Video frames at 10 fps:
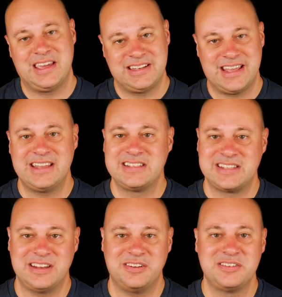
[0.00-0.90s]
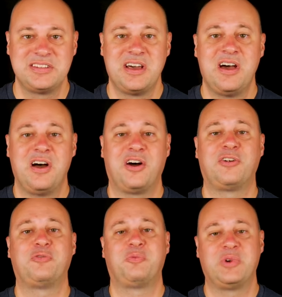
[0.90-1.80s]
And data centers
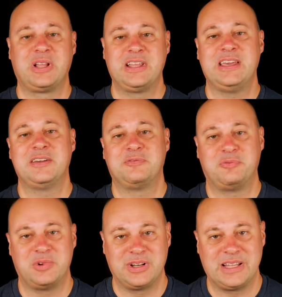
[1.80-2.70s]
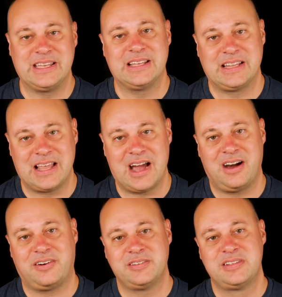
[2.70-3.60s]
are really, really
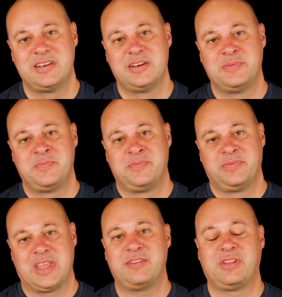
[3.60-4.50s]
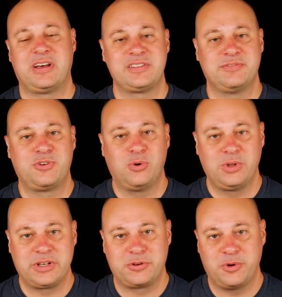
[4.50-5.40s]
loud. They have lots of
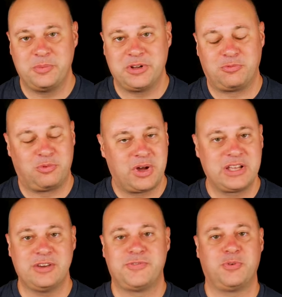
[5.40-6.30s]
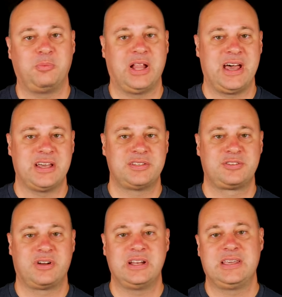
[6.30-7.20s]
cooling equipment running at full
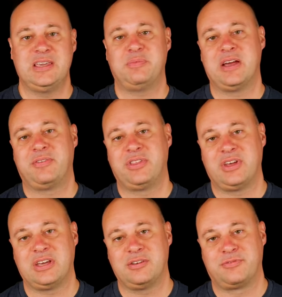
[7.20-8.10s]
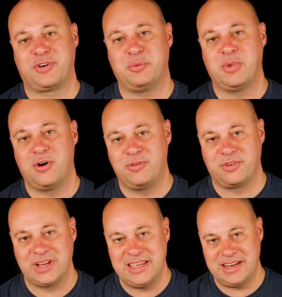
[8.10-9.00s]
blast, trying to keep everything from
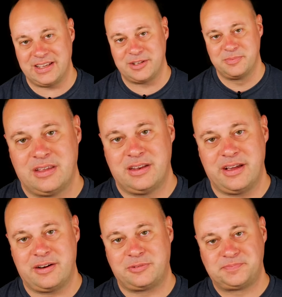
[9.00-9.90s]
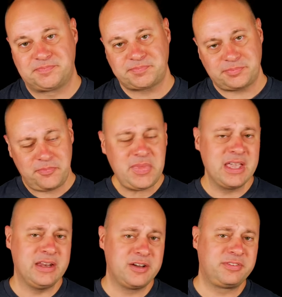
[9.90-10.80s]
overheating. Now,
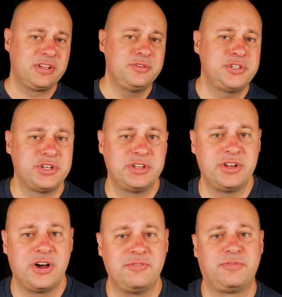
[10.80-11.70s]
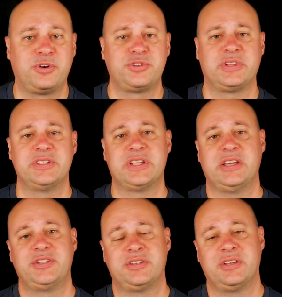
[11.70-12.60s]
an evolution of
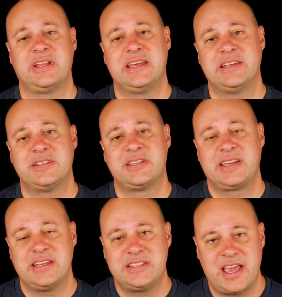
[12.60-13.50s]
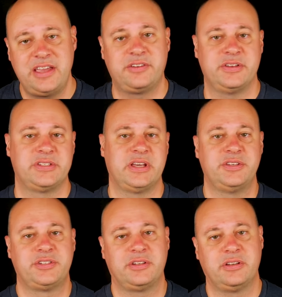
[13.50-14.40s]
virtualization is
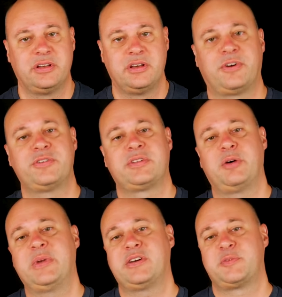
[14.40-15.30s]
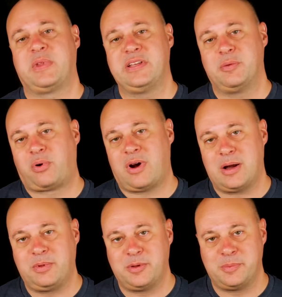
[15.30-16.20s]
containerization. First, let me explain the
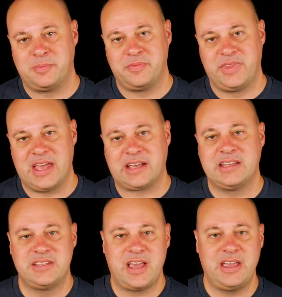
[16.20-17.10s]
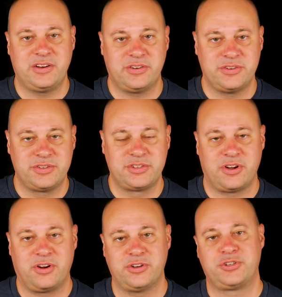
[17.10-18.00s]
problem that containers
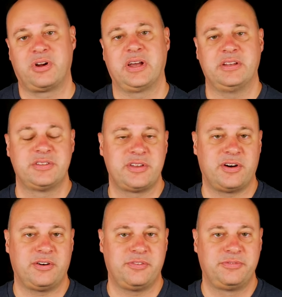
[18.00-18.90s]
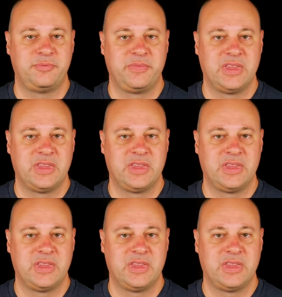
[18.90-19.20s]
are trying to solve.